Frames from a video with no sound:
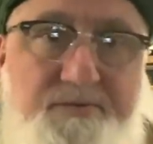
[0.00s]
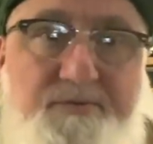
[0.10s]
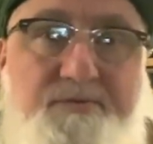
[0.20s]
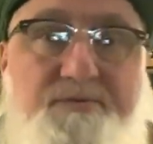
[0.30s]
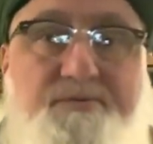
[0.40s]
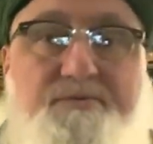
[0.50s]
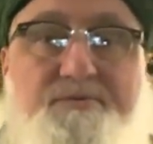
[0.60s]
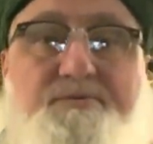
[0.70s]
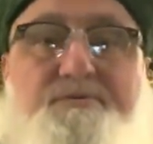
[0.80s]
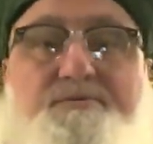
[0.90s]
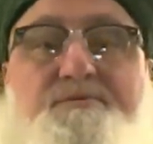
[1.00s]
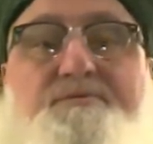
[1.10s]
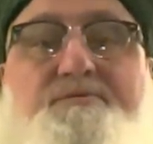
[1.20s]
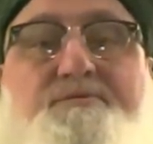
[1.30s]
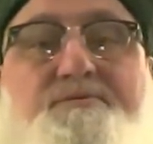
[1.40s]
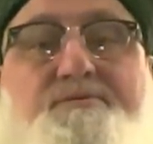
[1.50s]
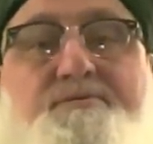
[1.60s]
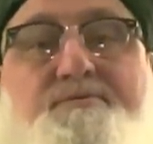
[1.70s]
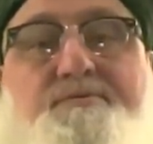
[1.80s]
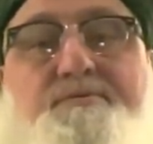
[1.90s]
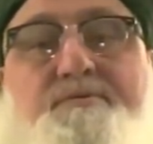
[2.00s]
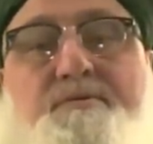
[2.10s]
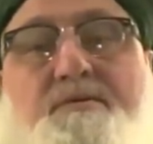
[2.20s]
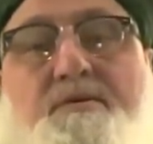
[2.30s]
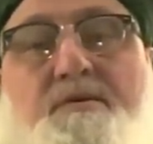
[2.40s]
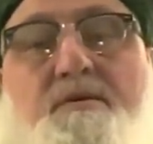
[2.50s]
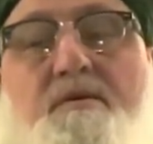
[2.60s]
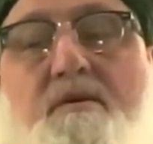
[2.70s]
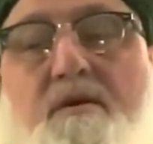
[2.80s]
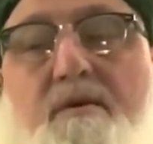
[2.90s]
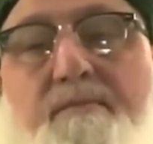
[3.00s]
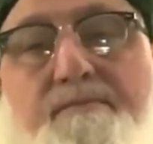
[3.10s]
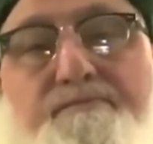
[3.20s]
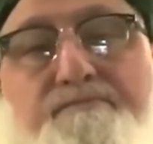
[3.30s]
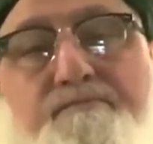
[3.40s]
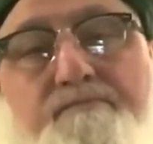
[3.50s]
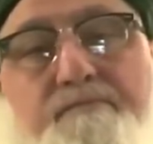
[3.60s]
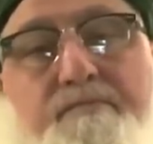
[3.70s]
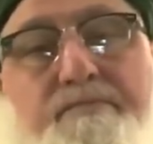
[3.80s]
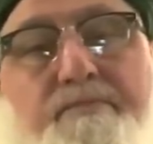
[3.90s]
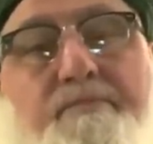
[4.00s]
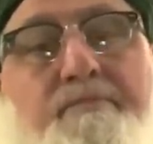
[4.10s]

(silence)